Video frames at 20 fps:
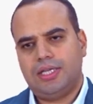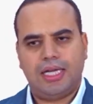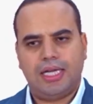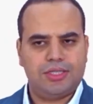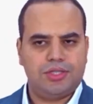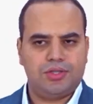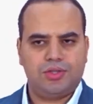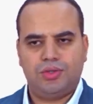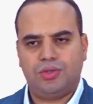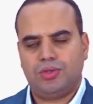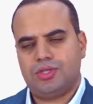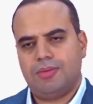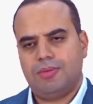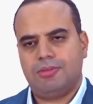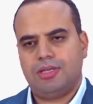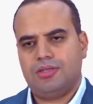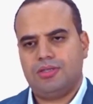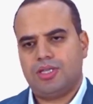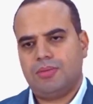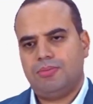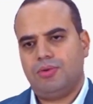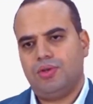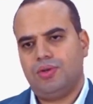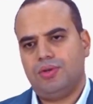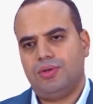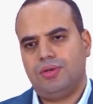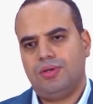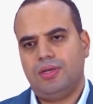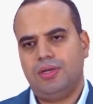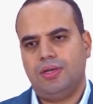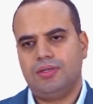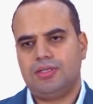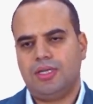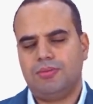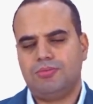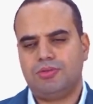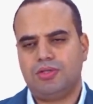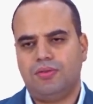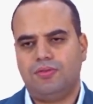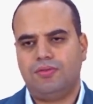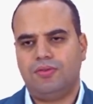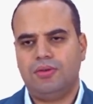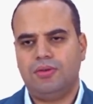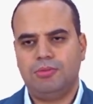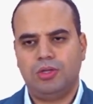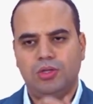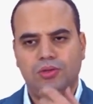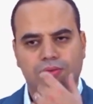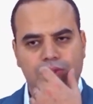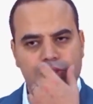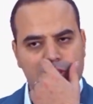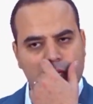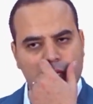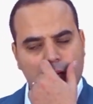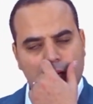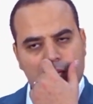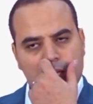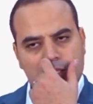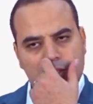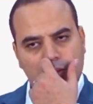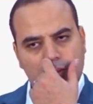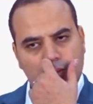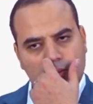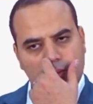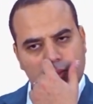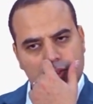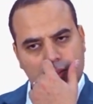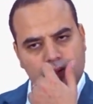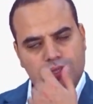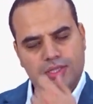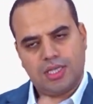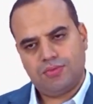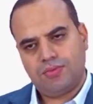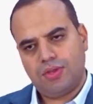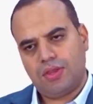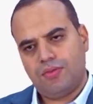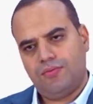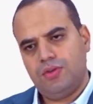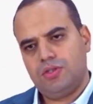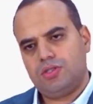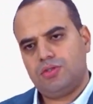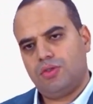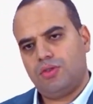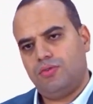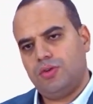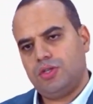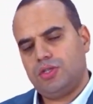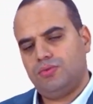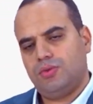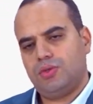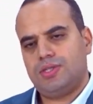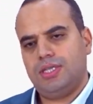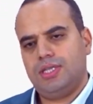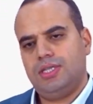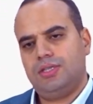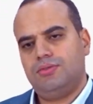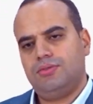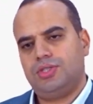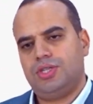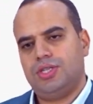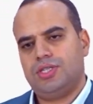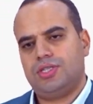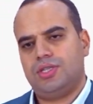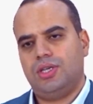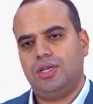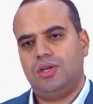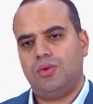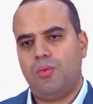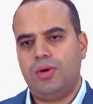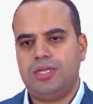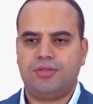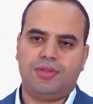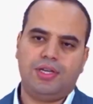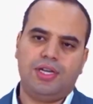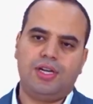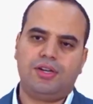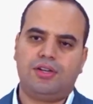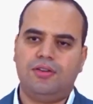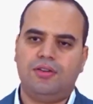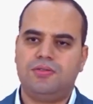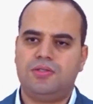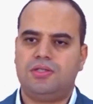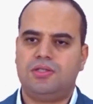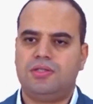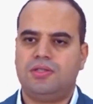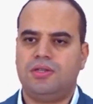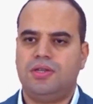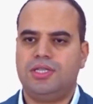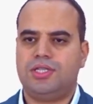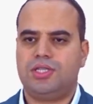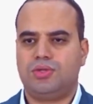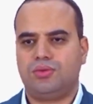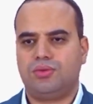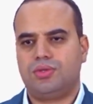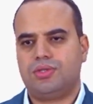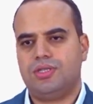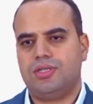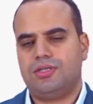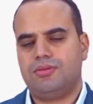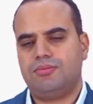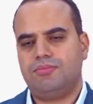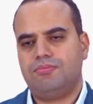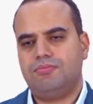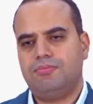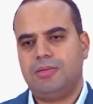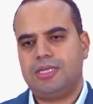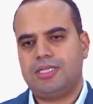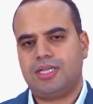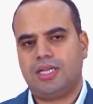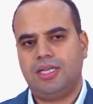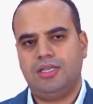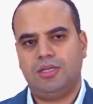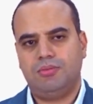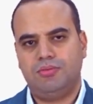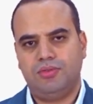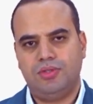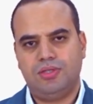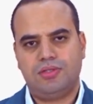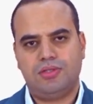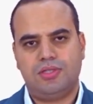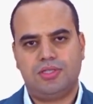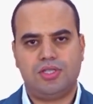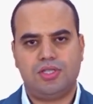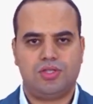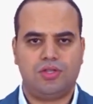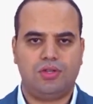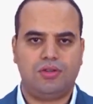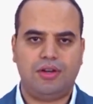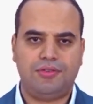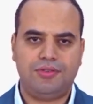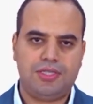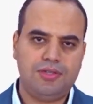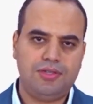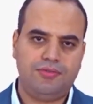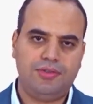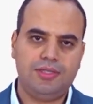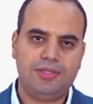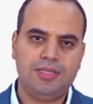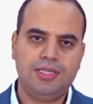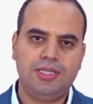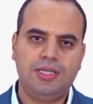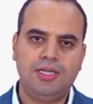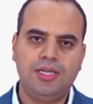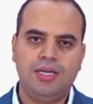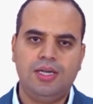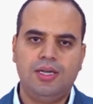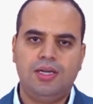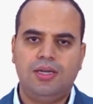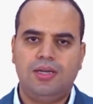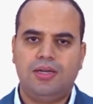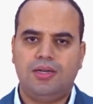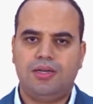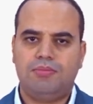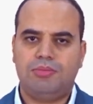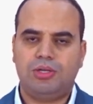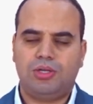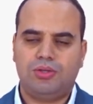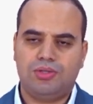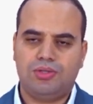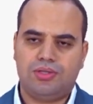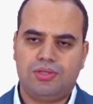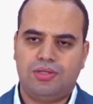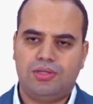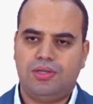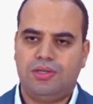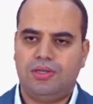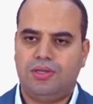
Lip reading: altitude or some other types of maneuvers. So we can start with the first. So the first force here, which is the weight of the aircraft, its source is basically obvious. It is the gravity field, because